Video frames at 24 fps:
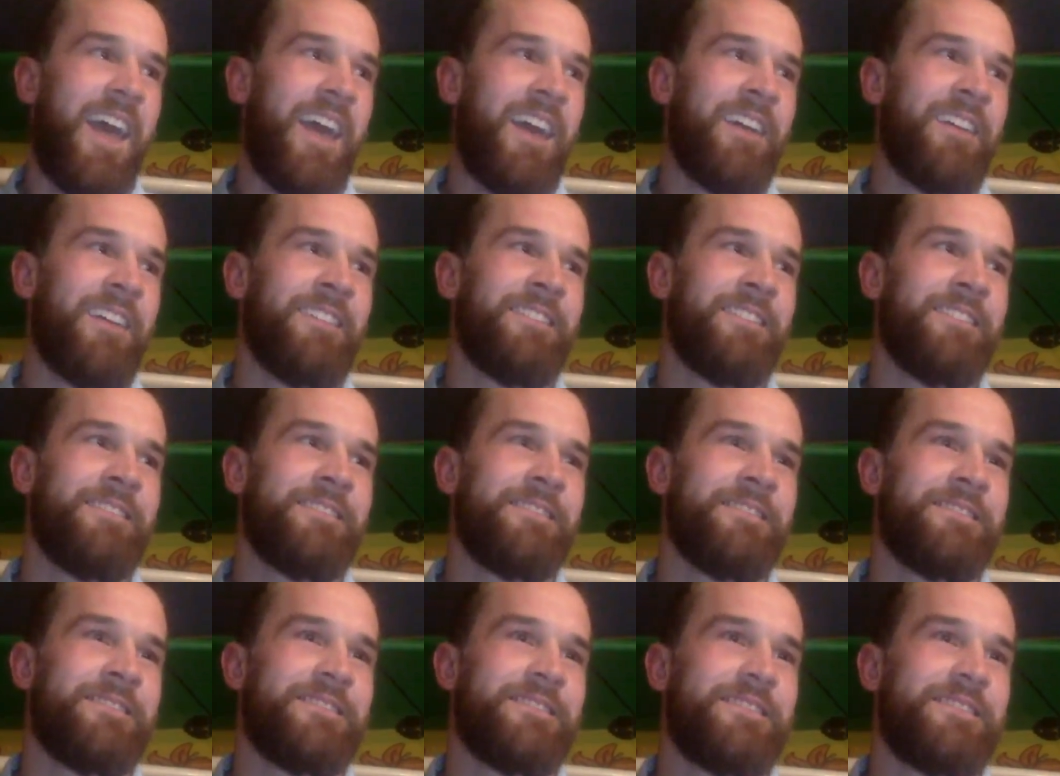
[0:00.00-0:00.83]

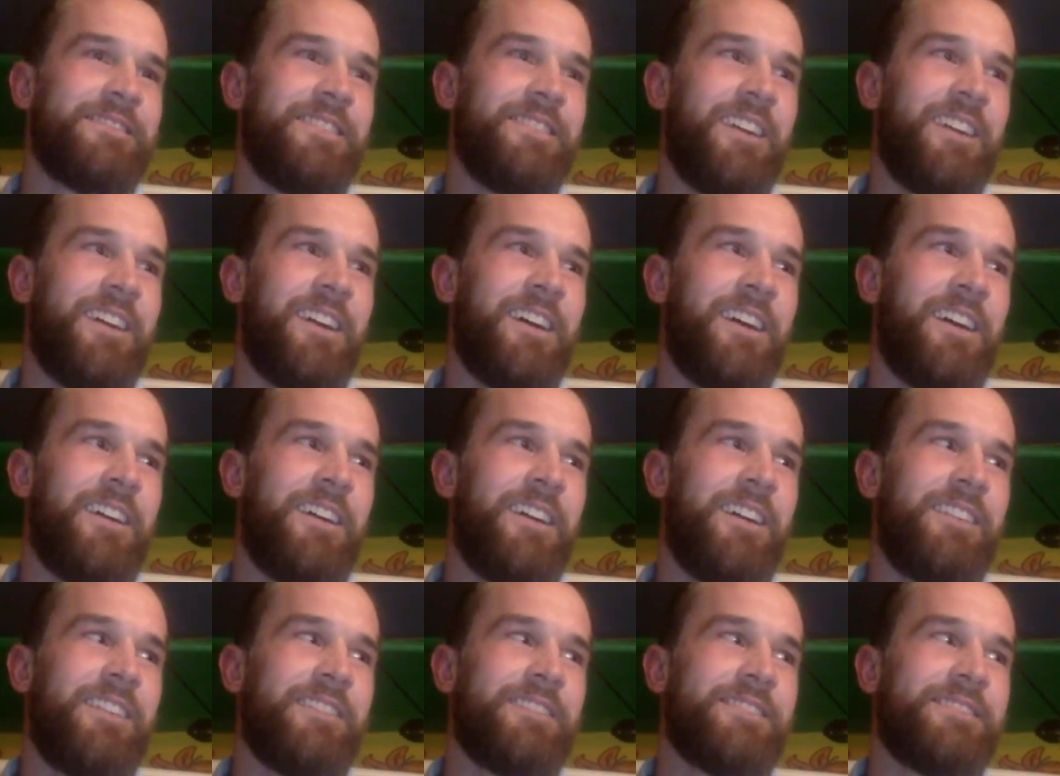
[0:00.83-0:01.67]
And
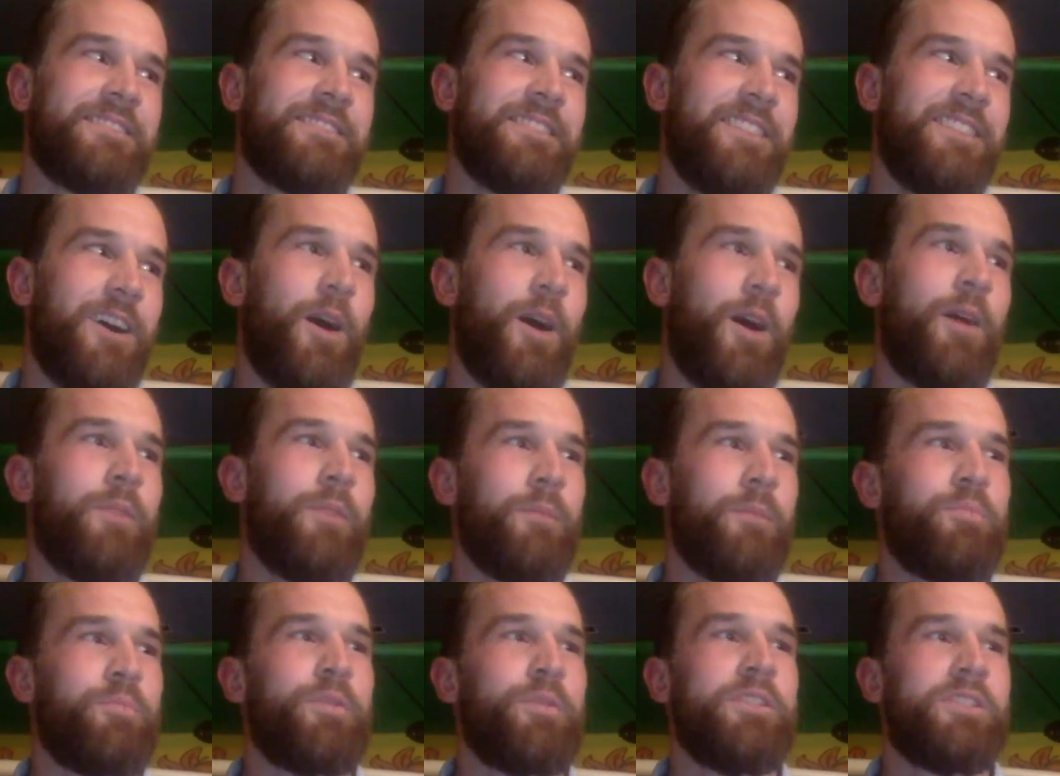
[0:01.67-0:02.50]
it's, you
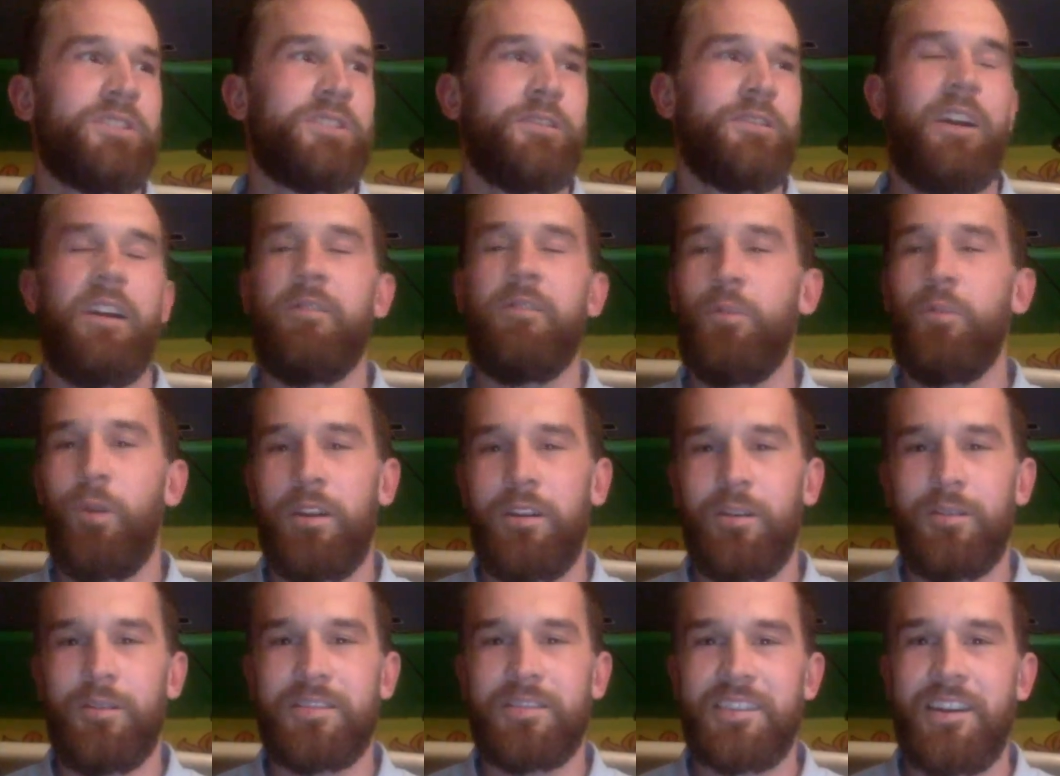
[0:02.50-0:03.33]
know, I'm pretty sure
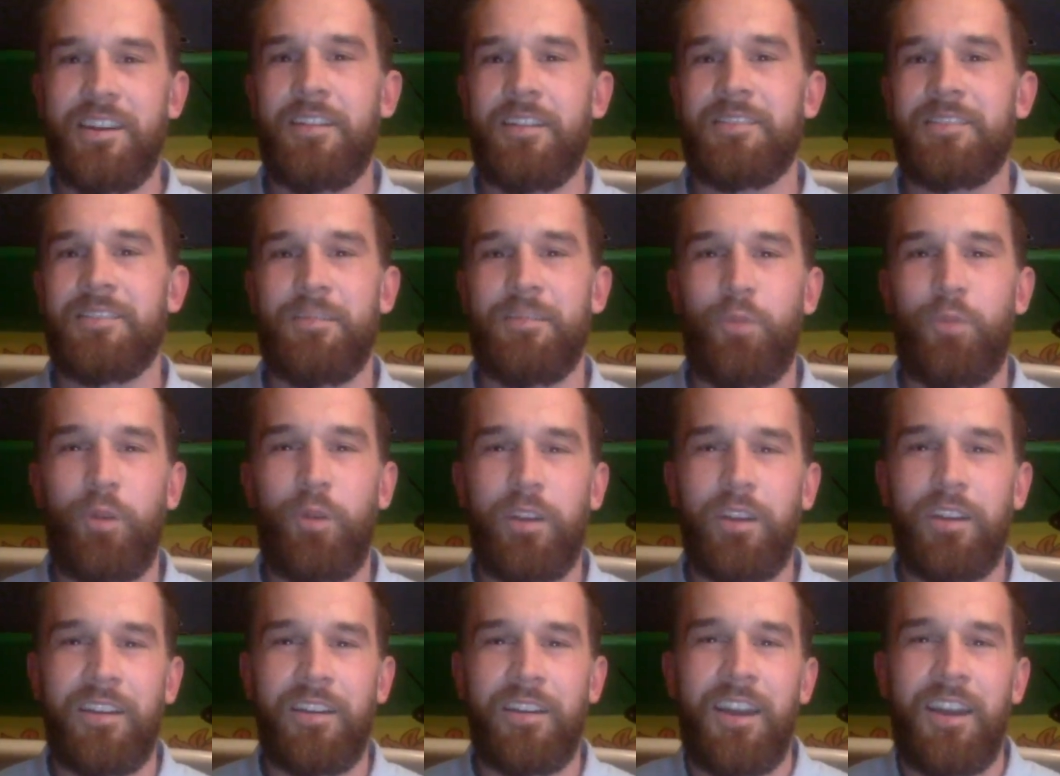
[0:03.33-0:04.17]
everyone who's there at some
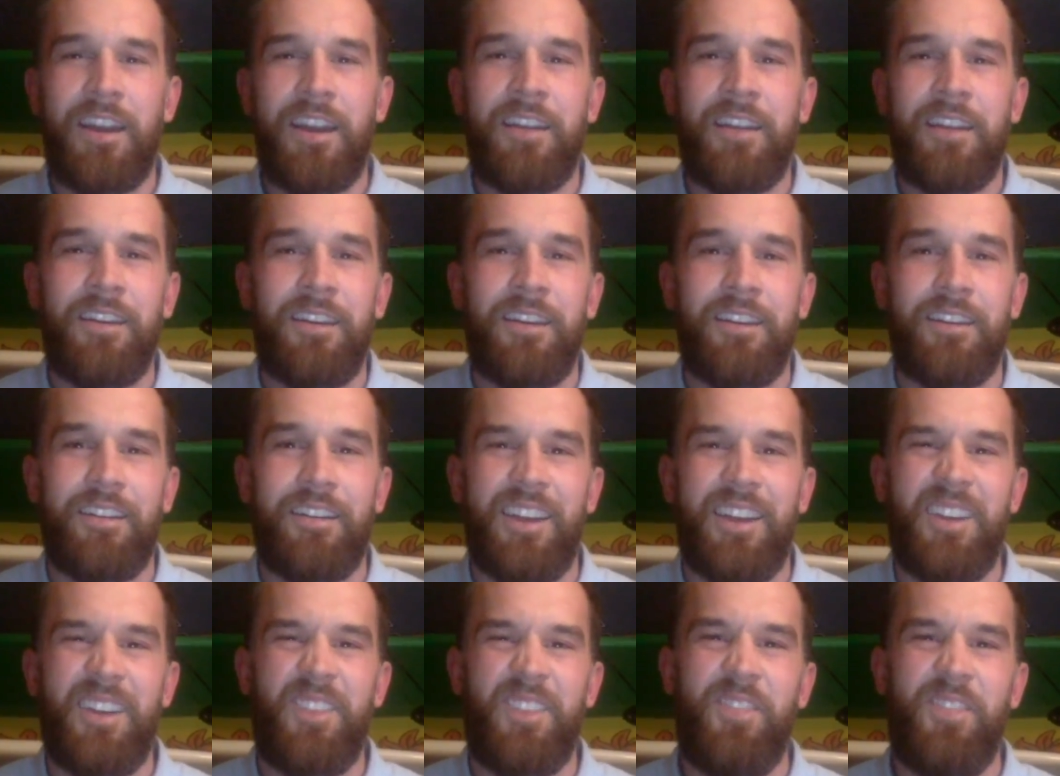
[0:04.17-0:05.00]
point can kind
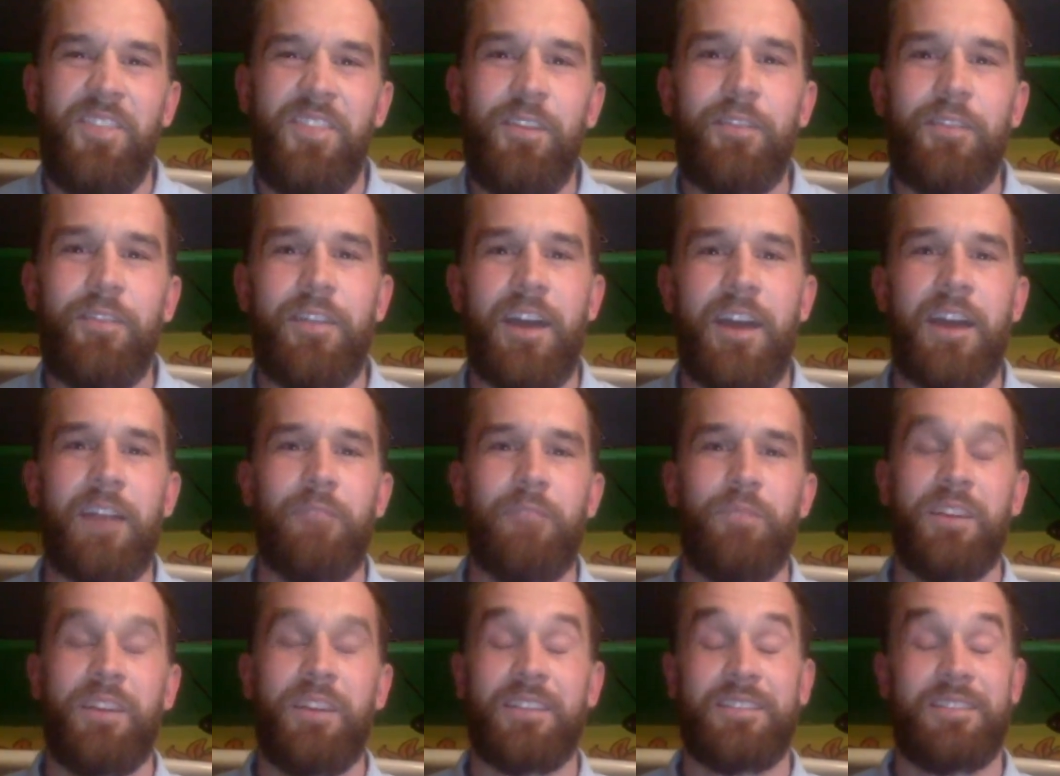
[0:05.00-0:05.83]
of feel
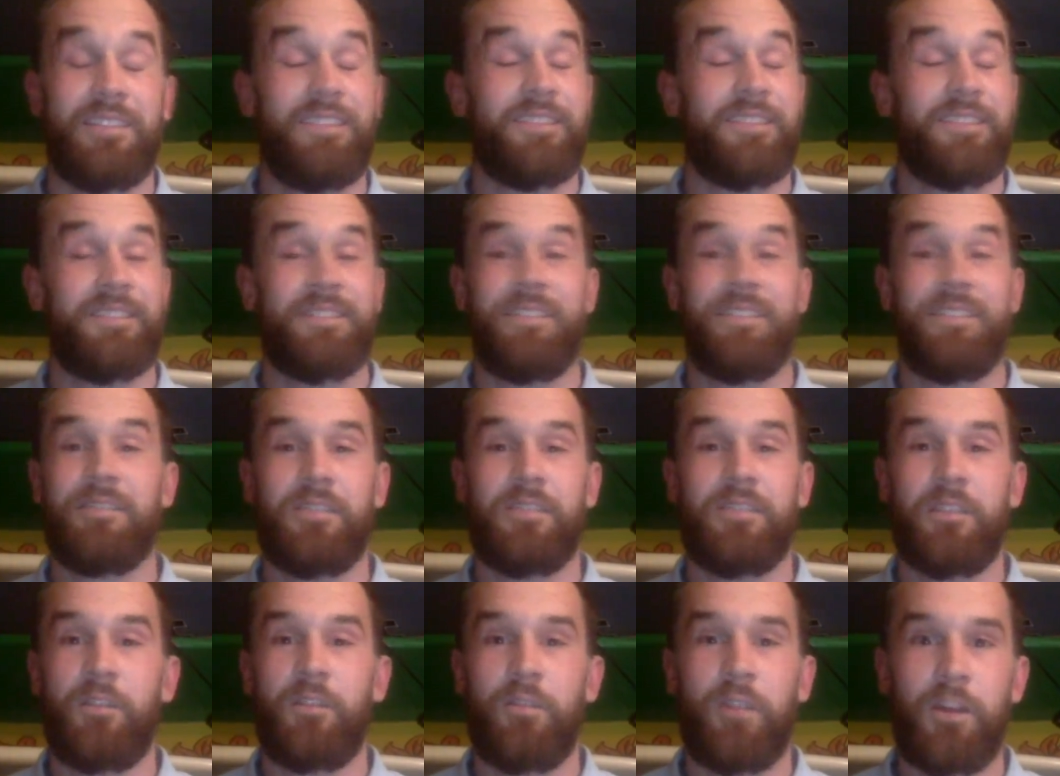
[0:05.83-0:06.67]
that, because it is such
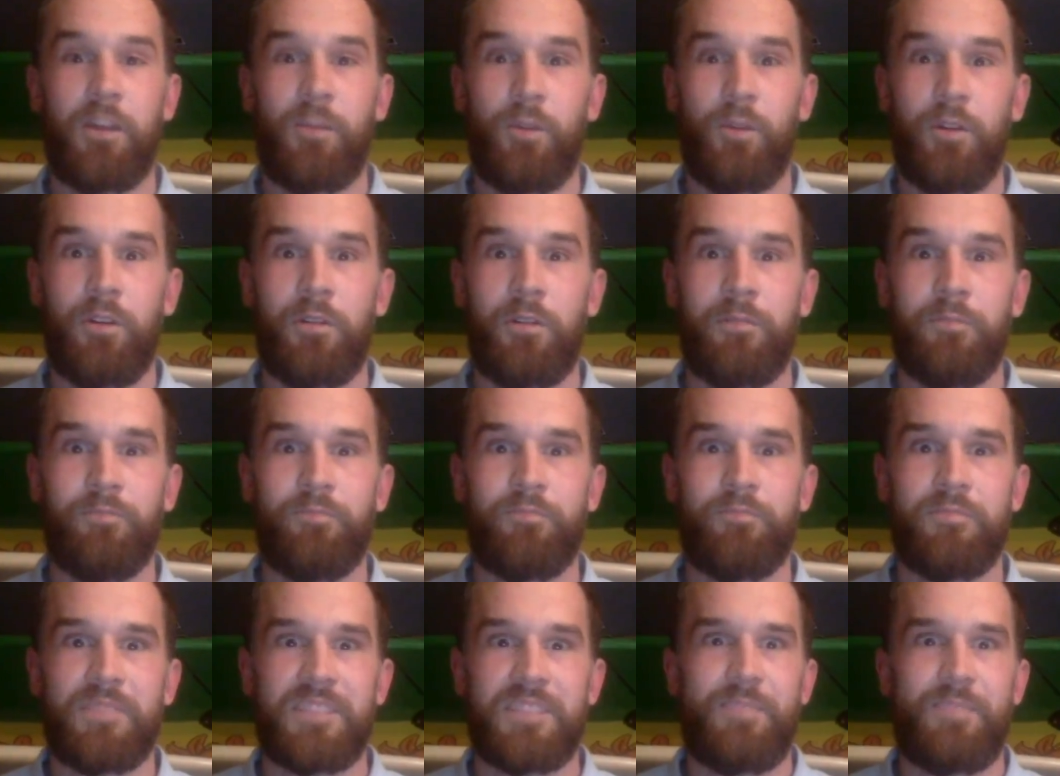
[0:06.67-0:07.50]
an incredible
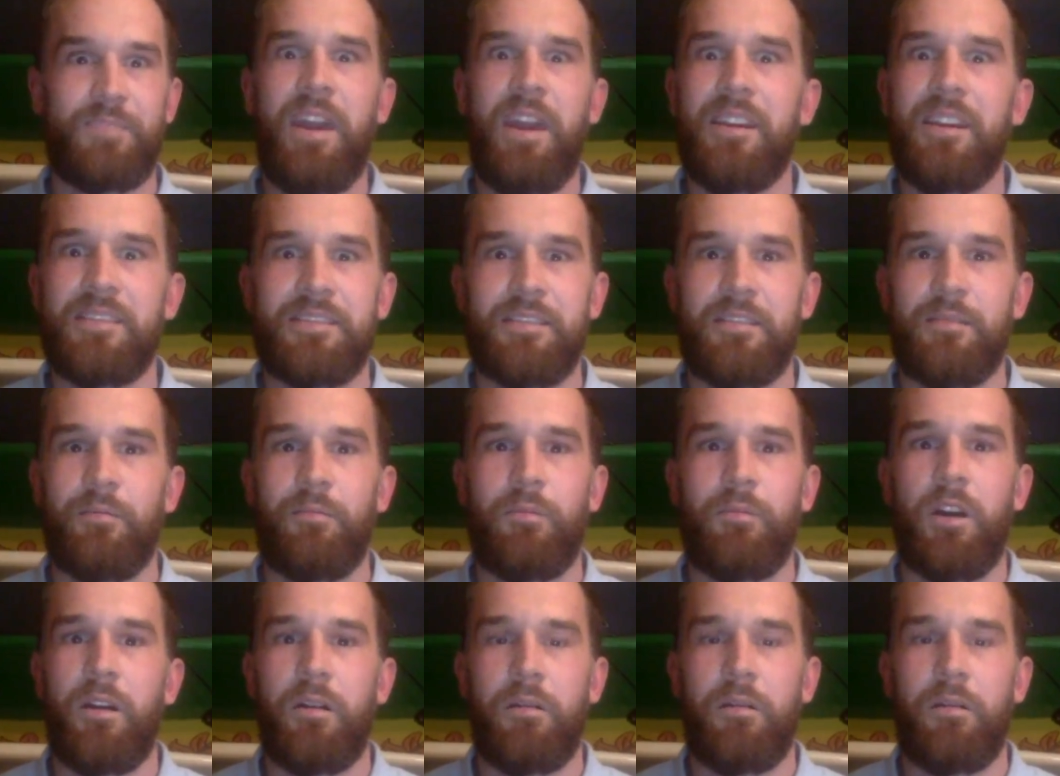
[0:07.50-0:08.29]
space and